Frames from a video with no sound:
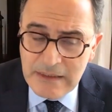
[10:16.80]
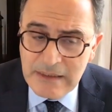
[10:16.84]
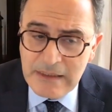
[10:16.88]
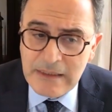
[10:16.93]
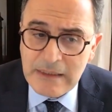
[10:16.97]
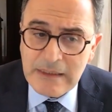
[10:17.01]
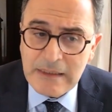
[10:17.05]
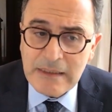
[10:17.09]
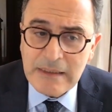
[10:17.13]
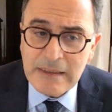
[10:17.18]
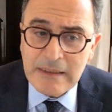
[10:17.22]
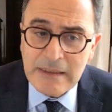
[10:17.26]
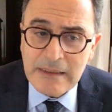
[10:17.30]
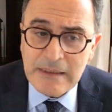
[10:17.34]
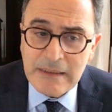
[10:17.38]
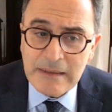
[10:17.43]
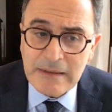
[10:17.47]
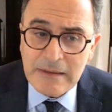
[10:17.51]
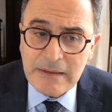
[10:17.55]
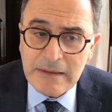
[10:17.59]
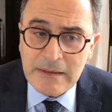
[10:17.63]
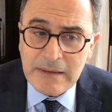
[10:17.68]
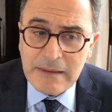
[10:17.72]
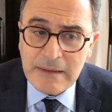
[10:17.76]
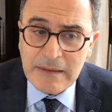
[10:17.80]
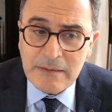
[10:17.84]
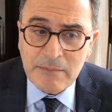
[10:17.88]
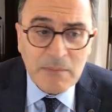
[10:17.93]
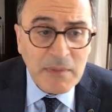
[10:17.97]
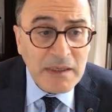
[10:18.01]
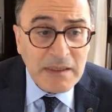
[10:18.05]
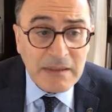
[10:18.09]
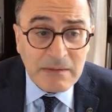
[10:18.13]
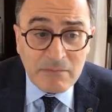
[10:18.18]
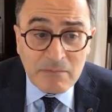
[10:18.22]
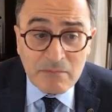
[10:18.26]

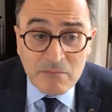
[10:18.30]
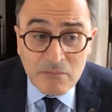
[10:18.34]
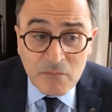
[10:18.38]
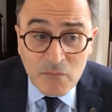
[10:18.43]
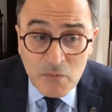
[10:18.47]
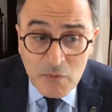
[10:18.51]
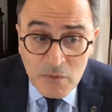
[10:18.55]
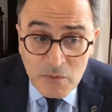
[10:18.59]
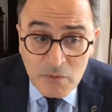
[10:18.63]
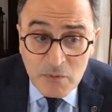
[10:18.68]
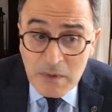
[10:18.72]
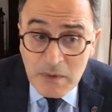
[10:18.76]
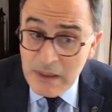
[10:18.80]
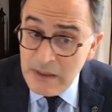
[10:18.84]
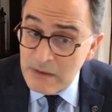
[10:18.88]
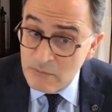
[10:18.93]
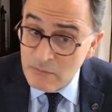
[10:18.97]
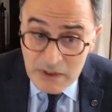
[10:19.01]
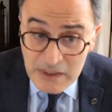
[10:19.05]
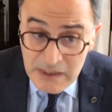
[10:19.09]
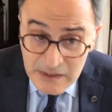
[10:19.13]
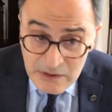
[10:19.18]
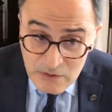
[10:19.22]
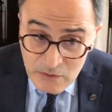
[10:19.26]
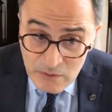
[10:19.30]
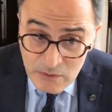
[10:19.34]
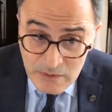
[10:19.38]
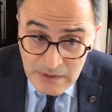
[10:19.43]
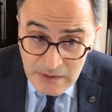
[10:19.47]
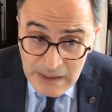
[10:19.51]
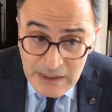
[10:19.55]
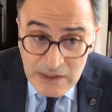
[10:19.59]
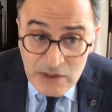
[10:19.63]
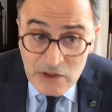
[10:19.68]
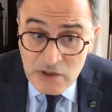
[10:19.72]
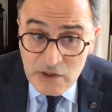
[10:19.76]
but we need to
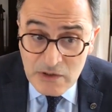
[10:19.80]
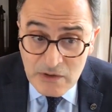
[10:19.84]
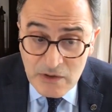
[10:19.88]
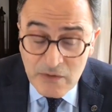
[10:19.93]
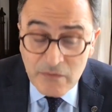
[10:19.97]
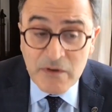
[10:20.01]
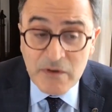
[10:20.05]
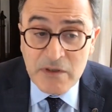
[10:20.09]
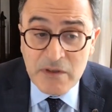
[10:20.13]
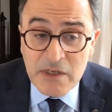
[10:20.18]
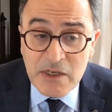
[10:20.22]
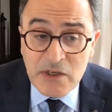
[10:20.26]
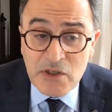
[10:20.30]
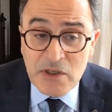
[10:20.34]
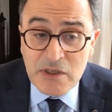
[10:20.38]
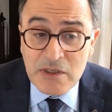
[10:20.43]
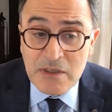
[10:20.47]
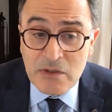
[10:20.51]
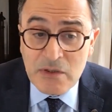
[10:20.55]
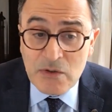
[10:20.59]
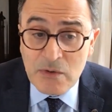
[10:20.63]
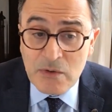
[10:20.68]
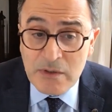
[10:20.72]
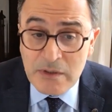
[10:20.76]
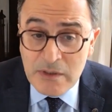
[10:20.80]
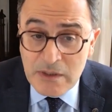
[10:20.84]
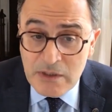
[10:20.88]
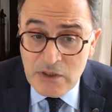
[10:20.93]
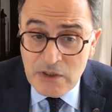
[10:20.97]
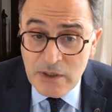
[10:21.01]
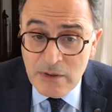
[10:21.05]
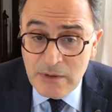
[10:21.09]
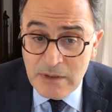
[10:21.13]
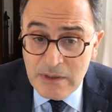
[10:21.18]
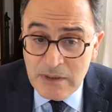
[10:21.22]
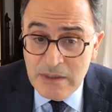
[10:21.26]
engage in conversations to
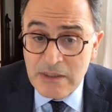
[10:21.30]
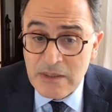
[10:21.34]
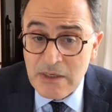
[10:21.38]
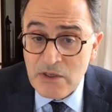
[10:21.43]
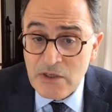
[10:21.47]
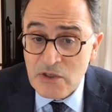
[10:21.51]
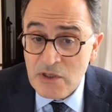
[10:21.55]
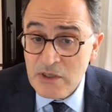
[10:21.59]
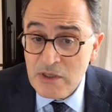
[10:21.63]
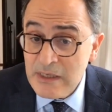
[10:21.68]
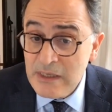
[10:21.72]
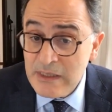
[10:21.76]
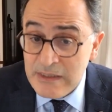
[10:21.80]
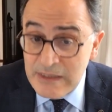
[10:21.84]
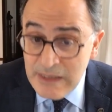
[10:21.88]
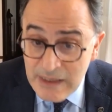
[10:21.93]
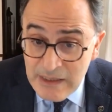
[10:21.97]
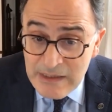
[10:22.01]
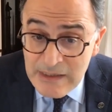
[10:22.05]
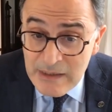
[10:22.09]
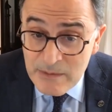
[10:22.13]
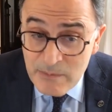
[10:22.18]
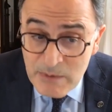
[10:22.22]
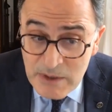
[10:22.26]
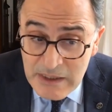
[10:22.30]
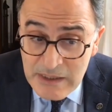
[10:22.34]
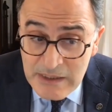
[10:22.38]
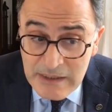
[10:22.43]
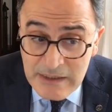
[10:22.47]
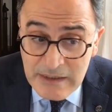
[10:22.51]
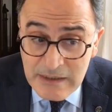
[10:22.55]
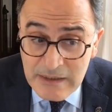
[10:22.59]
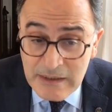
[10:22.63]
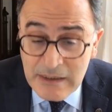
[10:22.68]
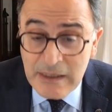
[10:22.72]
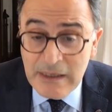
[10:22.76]
enrich our discussion and
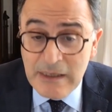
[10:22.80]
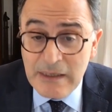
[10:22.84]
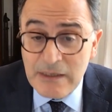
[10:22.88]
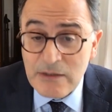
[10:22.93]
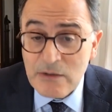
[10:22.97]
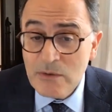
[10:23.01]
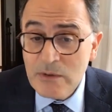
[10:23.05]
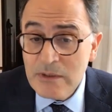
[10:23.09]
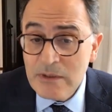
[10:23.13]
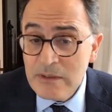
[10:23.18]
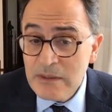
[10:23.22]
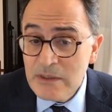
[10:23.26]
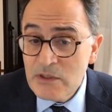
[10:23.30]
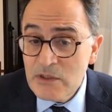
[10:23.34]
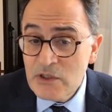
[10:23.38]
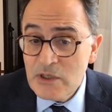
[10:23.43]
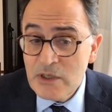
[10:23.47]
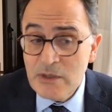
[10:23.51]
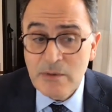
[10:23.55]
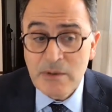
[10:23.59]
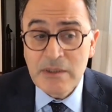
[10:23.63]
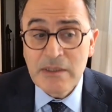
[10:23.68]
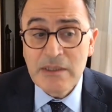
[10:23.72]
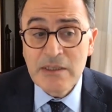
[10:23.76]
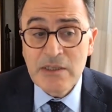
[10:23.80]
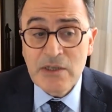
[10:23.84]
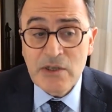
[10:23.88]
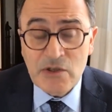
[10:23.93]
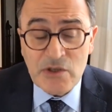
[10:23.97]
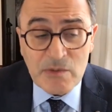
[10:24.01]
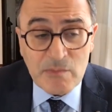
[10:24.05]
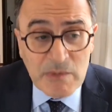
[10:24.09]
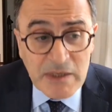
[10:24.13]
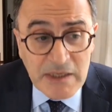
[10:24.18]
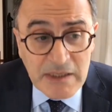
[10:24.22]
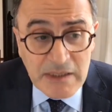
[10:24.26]
ultimately to enrich our
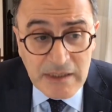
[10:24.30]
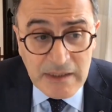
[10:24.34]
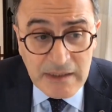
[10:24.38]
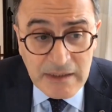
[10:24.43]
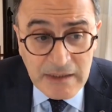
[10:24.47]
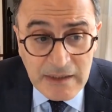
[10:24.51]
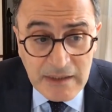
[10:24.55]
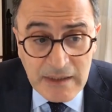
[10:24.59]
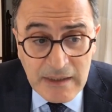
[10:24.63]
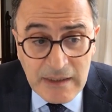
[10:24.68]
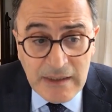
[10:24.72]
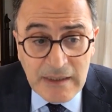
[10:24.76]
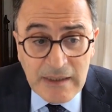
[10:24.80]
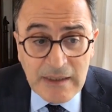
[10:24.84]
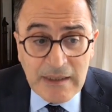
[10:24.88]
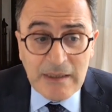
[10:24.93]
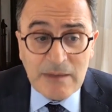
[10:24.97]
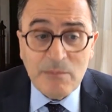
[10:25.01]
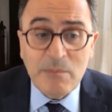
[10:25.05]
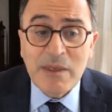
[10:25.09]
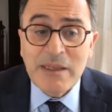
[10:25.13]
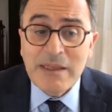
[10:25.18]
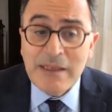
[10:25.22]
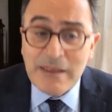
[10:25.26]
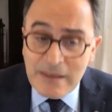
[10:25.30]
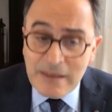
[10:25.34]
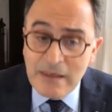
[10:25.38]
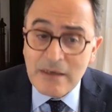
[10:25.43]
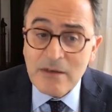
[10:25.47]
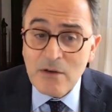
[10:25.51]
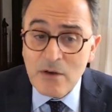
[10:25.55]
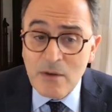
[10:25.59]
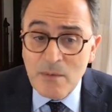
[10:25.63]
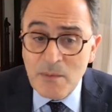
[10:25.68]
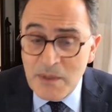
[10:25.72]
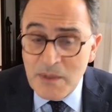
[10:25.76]
decision making. But there are
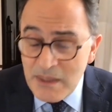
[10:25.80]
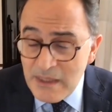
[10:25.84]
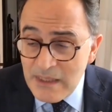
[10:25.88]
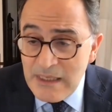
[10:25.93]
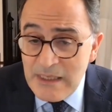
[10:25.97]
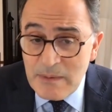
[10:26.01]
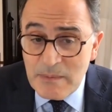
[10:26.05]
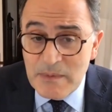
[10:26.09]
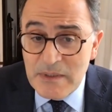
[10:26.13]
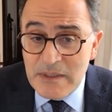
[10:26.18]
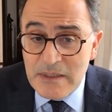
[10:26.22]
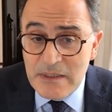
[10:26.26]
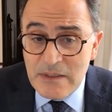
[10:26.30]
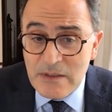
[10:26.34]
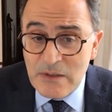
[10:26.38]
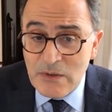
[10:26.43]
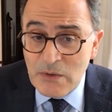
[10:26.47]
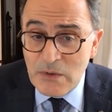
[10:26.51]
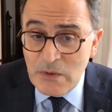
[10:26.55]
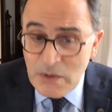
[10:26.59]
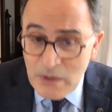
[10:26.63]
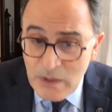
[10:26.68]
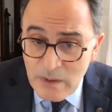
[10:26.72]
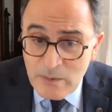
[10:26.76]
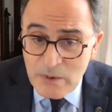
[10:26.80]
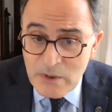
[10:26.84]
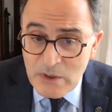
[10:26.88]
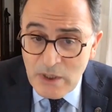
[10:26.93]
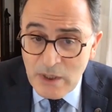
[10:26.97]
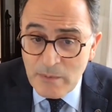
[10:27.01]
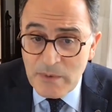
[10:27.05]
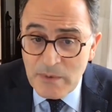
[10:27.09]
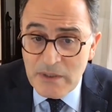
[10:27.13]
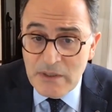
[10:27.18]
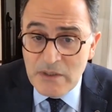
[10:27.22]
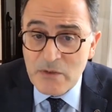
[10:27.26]
common themes or common
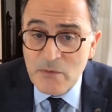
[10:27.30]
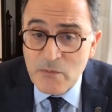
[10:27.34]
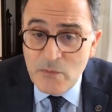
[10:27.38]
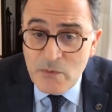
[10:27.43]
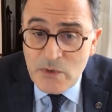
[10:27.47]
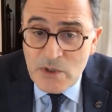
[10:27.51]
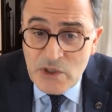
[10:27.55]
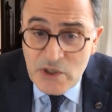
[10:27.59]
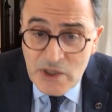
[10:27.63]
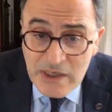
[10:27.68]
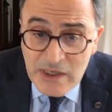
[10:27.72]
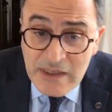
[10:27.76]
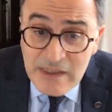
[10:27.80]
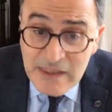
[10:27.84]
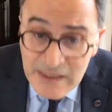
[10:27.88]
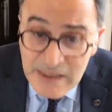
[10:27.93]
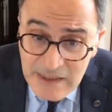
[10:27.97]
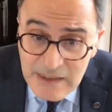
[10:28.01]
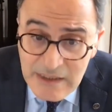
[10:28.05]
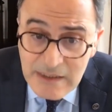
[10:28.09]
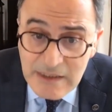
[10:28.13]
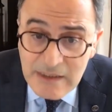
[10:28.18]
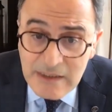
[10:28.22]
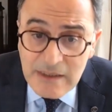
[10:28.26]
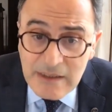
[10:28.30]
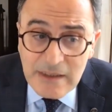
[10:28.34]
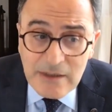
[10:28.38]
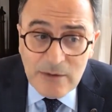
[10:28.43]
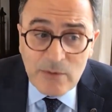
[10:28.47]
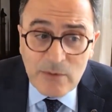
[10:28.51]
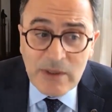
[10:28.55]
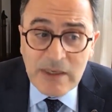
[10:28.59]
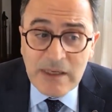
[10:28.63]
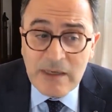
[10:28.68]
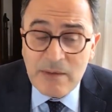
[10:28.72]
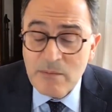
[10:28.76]
topics on which I think
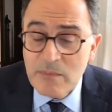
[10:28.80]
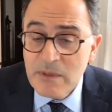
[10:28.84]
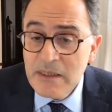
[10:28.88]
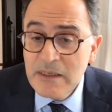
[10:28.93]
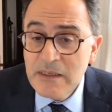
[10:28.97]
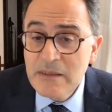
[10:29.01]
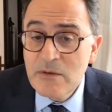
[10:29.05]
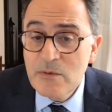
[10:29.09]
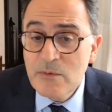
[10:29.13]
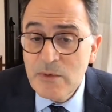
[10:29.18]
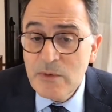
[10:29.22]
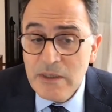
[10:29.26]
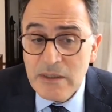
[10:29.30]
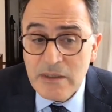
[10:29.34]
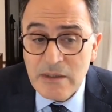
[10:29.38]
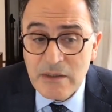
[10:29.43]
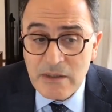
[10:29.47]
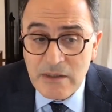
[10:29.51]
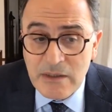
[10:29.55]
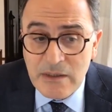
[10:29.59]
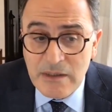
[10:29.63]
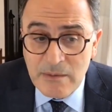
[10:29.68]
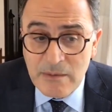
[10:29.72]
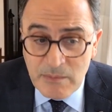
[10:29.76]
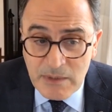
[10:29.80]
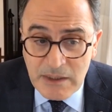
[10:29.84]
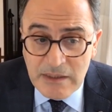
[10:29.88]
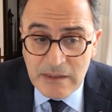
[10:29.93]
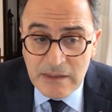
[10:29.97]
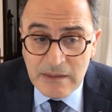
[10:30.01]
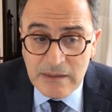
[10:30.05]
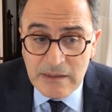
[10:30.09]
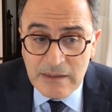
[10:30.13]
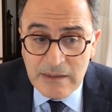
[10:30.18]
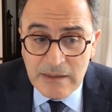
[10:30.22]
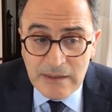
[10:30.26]
we can begin to work
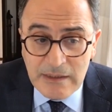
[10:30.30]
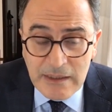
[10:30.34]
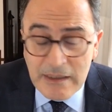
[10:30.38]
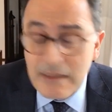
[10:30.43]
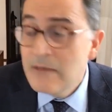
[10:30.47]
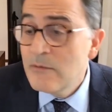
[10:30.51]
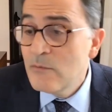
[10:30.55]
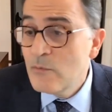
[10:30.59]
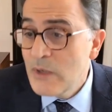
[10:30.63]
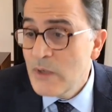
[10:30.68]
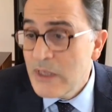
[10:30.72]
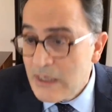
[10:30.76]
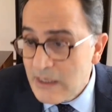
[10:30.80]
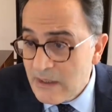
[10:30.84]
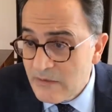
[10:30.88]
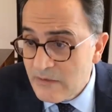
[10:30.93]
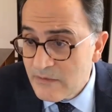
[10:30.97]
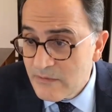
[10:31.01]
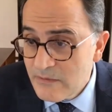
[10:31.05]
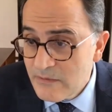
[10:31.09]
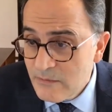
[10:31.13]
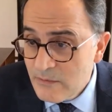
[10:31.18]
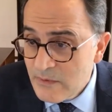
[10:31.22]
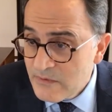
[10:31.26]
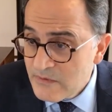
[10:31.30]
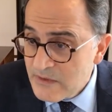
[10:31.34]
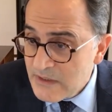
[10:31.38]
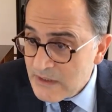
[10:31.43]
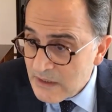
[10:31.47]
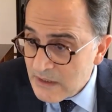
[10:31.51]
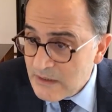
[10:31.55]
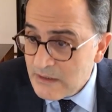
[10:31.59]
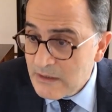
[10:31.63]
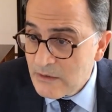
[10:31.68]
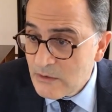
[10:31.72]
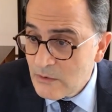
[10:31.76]
immediately. And we've
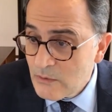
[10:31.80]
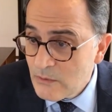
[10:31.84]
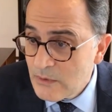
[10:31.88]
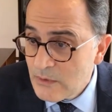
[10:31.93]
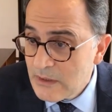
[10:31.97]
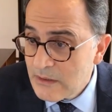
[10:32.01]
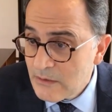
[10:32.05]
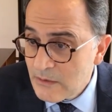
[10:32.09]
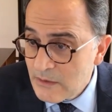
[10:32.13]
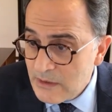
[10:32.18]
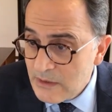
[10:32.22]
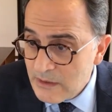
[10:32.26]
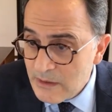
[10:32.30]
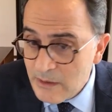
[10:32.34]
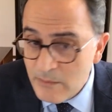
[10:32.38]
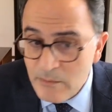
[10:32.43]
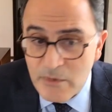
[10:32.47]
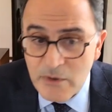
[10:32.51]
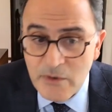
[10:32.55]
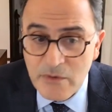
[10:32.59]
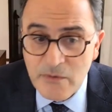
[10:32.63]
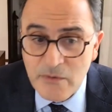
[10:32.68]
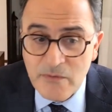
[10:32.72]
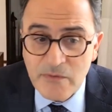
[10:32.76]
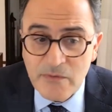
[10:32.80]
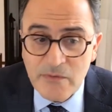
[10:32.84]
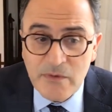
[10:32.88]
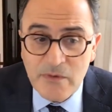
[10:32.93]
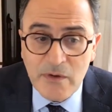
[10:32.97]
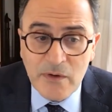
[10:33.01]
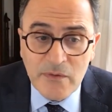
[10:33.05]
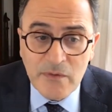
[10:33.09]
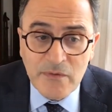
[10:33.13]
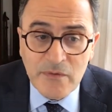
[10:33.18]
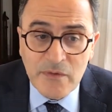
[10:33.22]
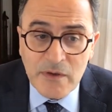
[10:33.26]
started to work on a number
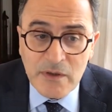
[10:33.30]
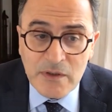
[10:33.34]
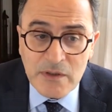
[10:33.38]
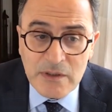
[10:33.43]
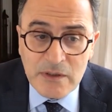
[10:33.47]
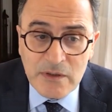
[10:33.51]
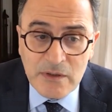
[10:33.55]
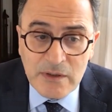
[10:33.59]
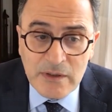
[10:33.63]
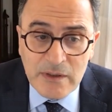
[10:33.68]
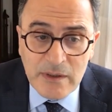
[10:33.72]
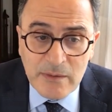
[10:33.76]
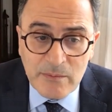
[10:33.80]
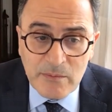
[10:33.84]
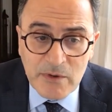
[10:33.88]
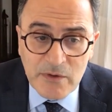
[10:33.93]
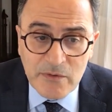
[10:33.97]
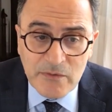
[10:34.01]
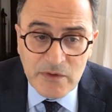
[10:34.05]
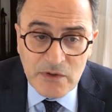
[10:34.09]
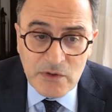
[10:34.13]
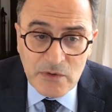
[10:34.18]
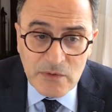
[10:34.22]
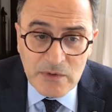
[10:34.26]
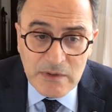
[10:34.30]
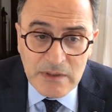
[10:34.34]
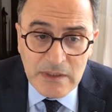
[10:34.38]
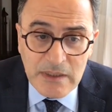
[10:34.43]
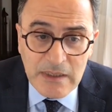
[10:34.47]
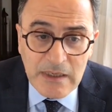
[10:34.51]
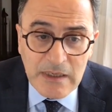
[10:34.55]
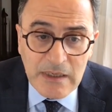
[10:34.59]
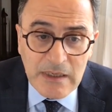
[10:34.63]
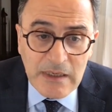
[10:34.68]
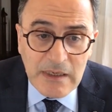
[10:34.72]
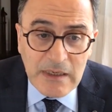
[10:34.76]
of fronts, on a number of issues.
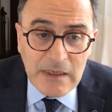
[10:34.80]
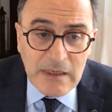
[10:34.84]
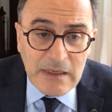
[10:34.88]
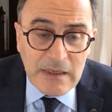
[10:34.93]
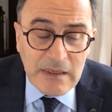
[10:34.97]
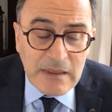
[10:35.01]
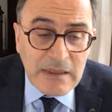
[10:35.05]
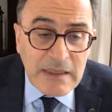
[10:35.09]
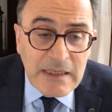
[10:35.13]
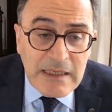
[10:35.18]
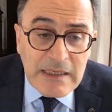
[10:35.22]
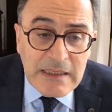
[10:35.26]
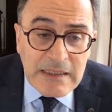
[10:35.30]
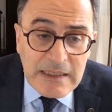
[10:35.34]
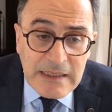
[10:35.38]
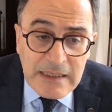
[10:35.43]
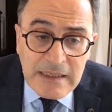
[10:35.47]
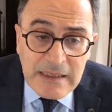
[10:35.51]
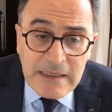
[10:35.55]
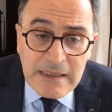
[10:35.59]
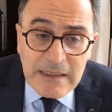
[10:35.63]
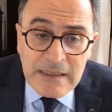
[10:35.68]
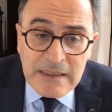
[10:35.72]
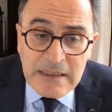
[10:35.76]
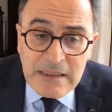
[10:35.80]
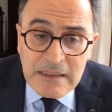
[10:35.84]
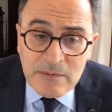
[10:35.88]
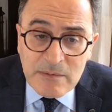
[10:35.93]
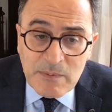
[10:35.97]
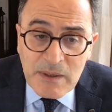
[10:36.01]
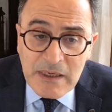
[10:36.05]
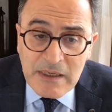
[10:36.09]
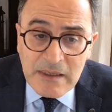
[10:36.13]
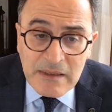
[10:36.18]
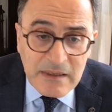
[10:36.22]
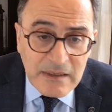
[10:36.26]
These areas
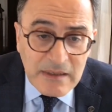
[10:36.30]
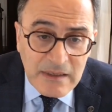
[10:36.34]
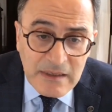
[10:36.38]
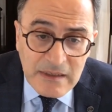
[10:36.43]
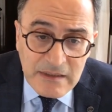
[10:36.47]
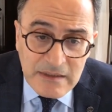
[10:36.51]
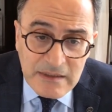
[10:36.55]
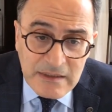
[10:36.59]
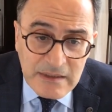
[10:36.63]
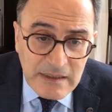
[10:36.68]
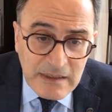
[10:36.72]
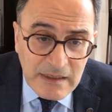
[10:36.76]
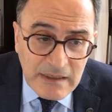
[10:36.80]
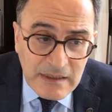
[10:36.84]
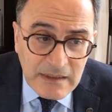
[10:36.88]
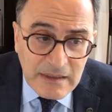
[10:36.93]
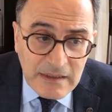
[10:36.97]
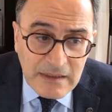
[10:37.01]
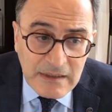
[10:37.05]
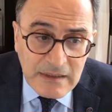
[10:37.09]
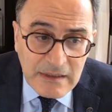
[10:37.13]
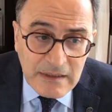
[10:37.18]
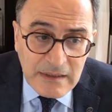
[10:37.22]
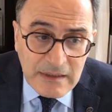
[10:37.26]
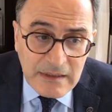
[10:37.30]
span things like